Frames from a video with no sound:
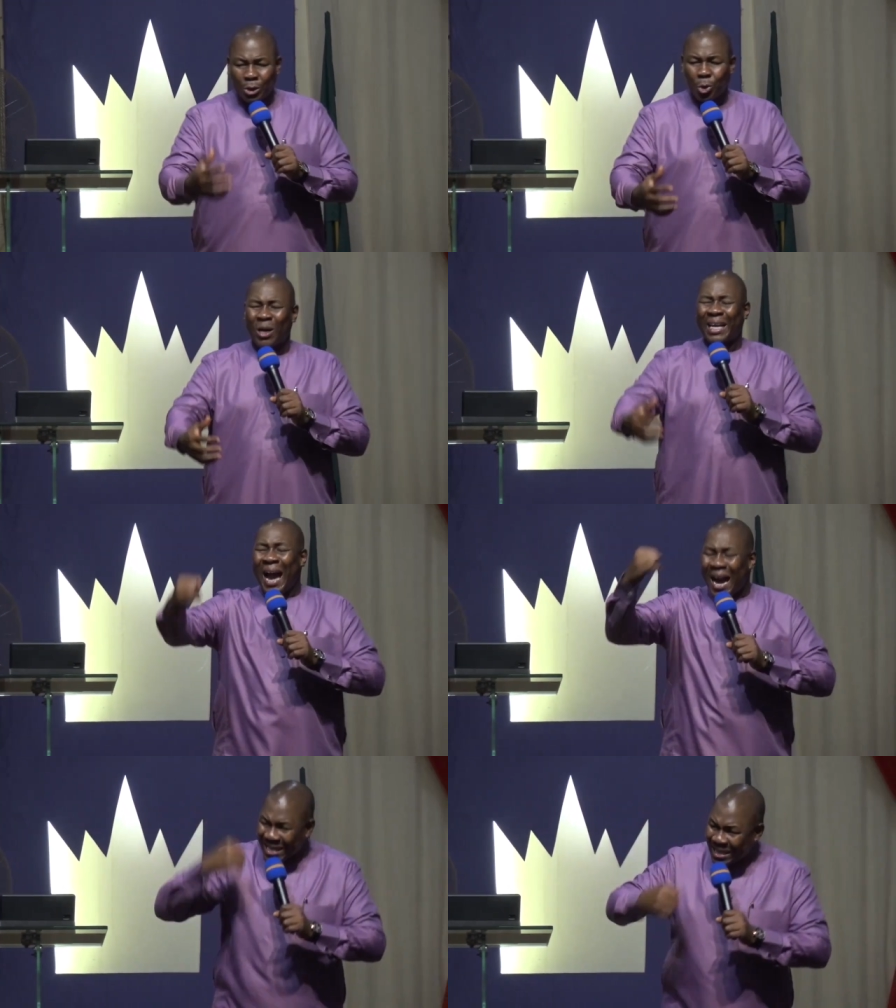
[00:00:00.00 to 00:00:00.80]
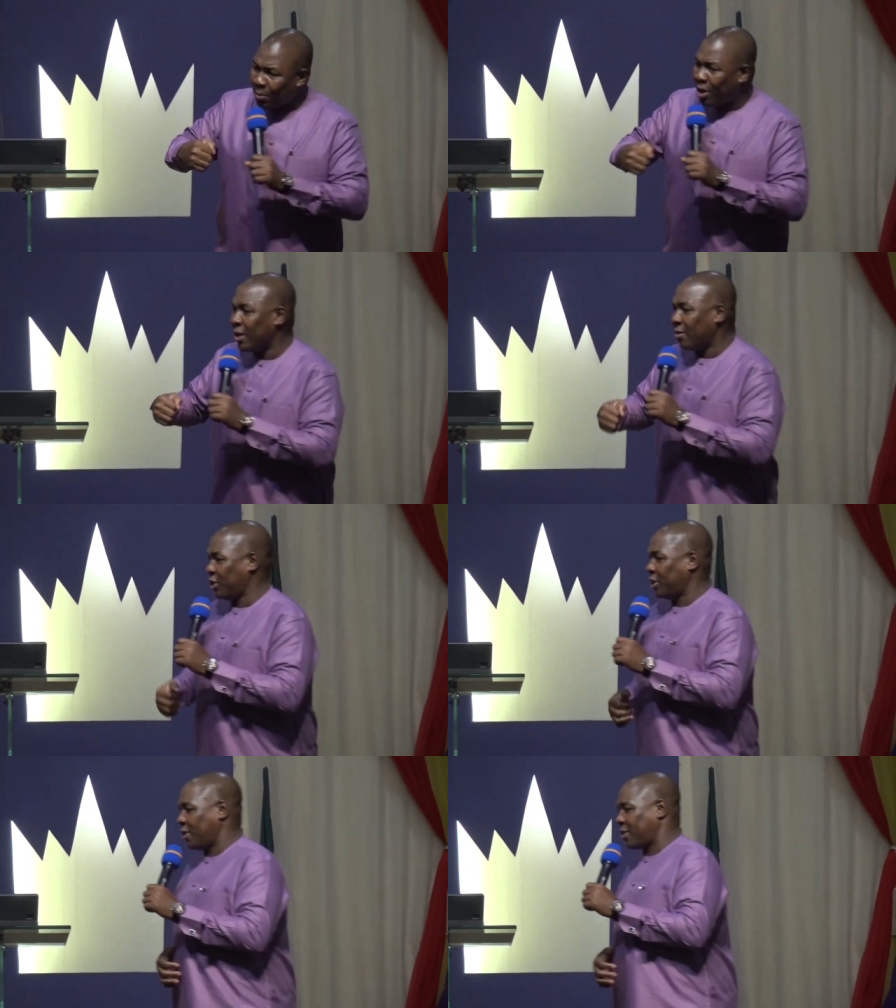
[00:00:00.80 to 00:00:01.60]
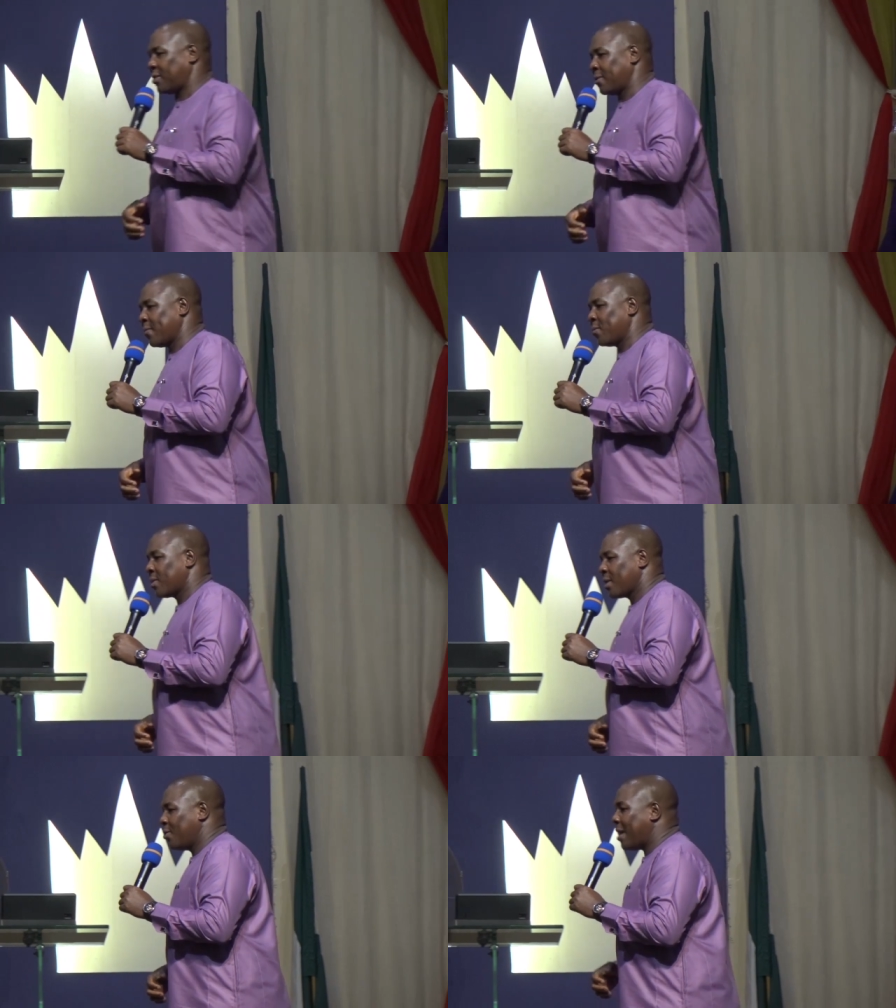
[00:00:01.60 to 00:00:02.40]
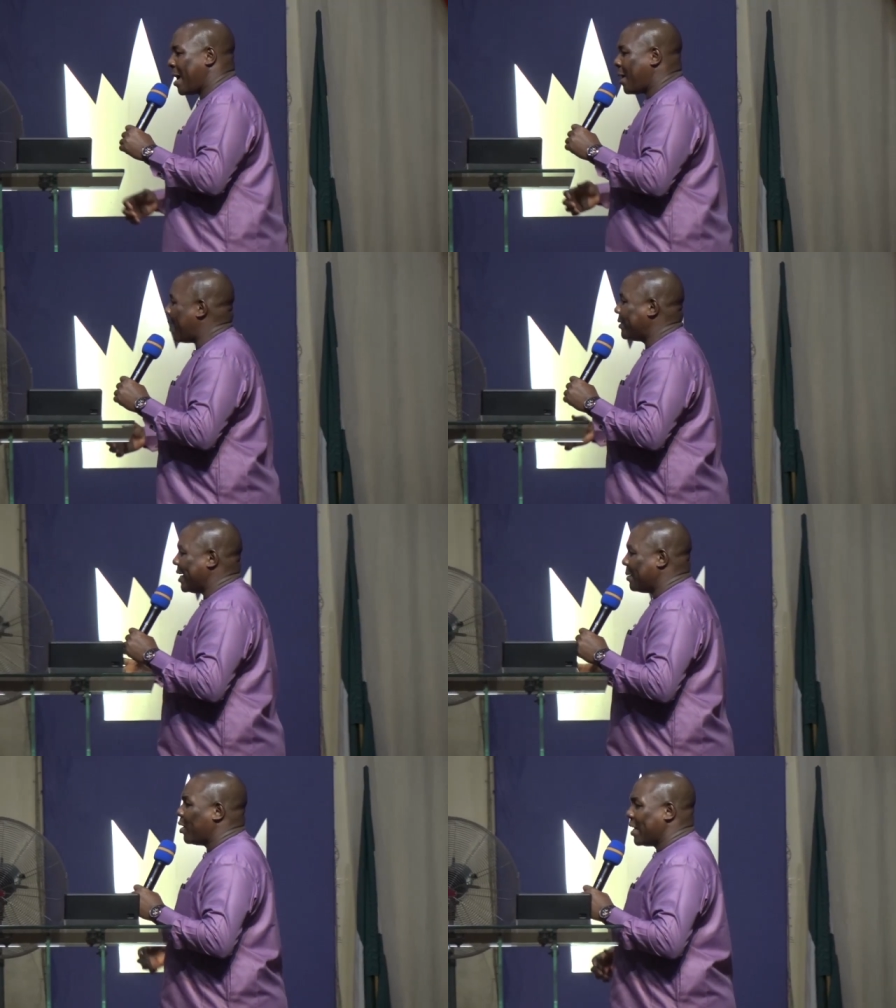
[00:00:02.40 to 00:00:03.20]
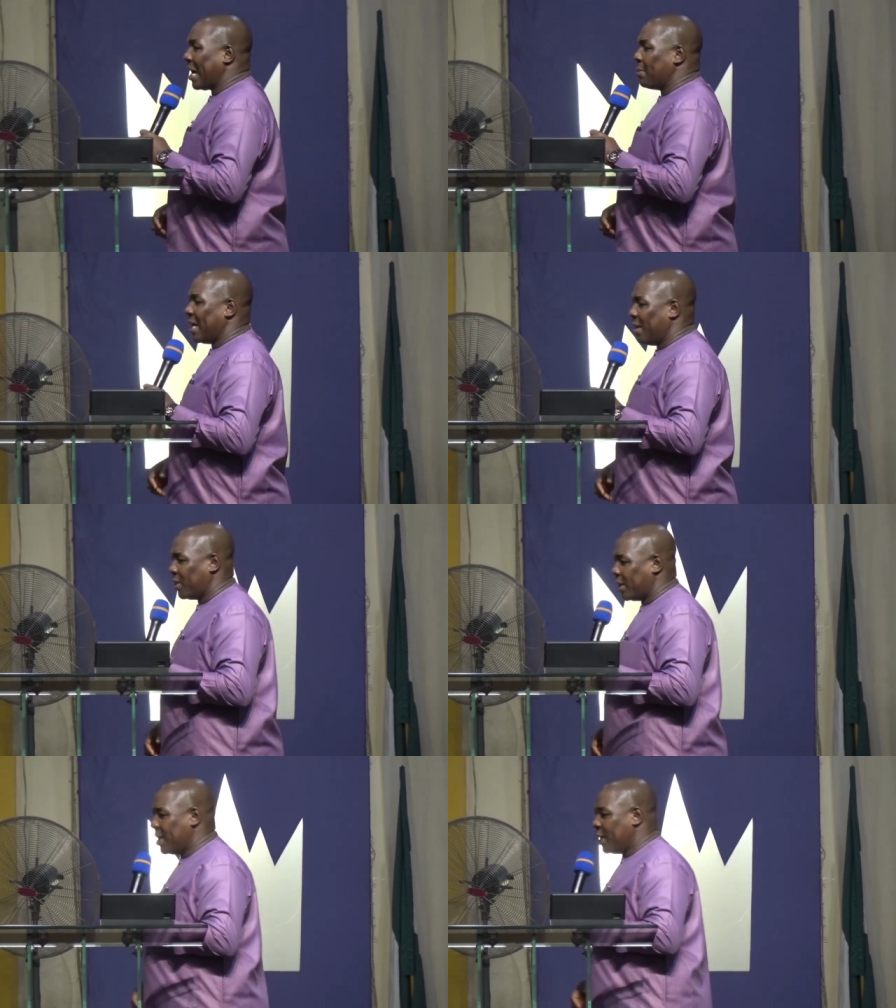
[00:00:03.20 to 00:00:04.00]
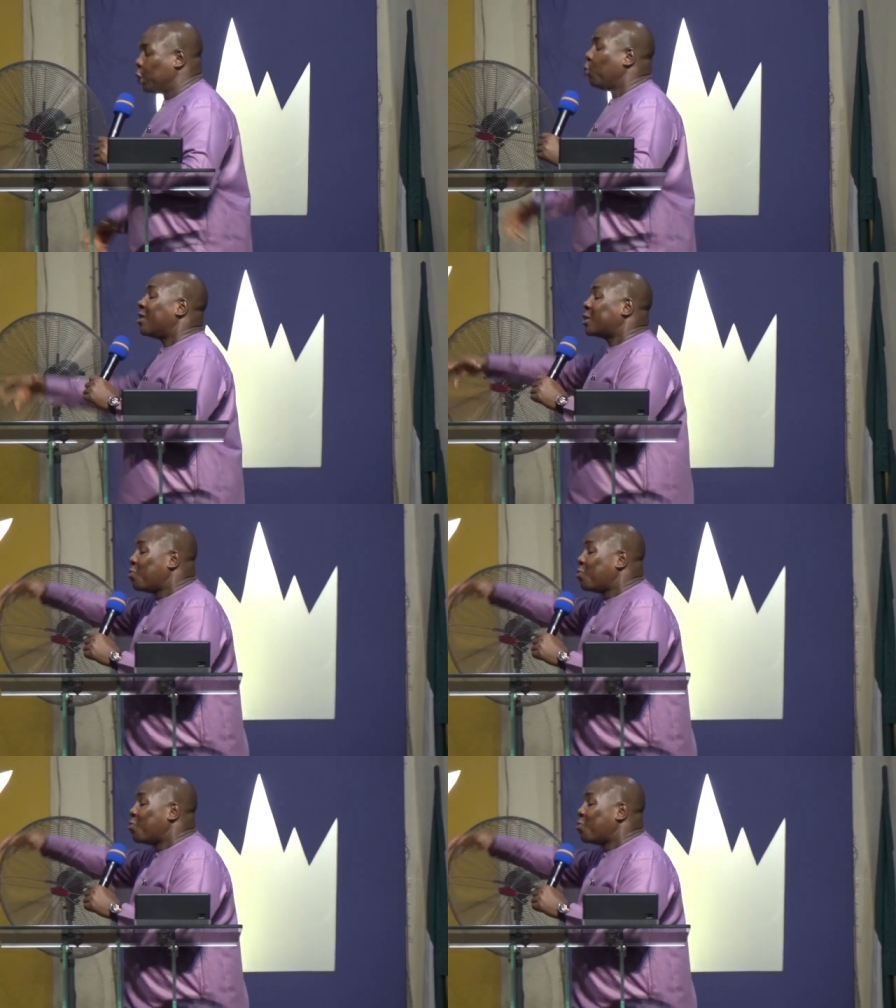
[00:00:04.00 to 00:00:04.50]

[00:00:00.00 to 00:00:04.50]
to carry the body of Jesus. You know how dead body can be heavy. She was